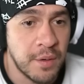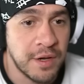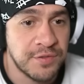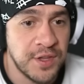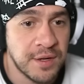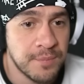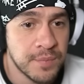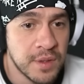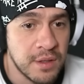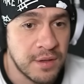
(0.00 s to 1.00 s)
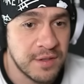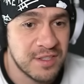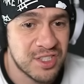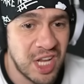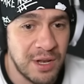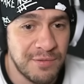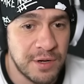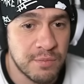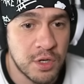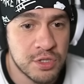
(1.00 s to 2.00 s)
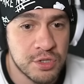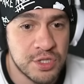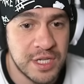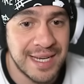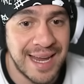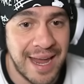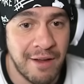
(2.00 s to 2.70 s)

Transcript: know what I think? I think this elevator monster's eating